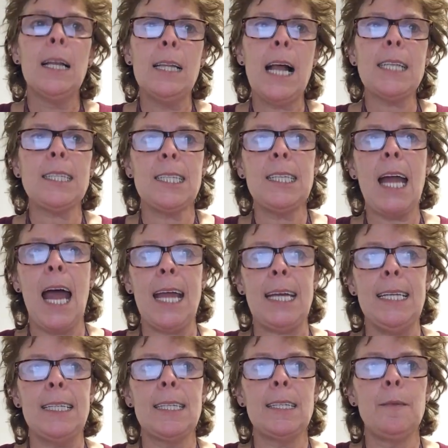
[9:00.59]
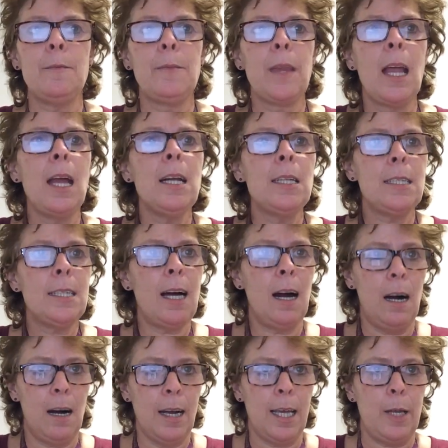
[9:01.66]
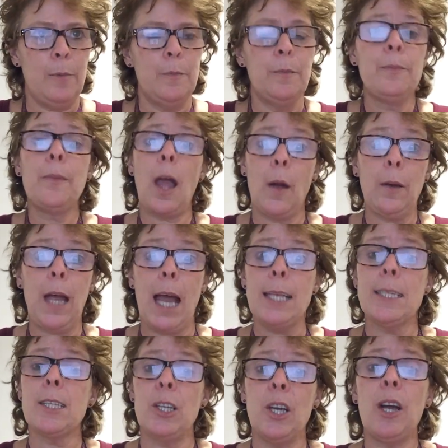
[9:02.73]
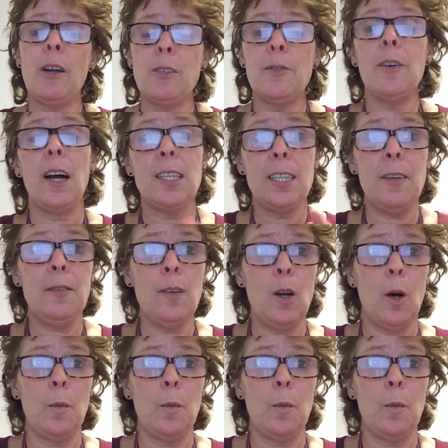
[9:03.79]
Lesson 8, time. Okay, so you're going to find different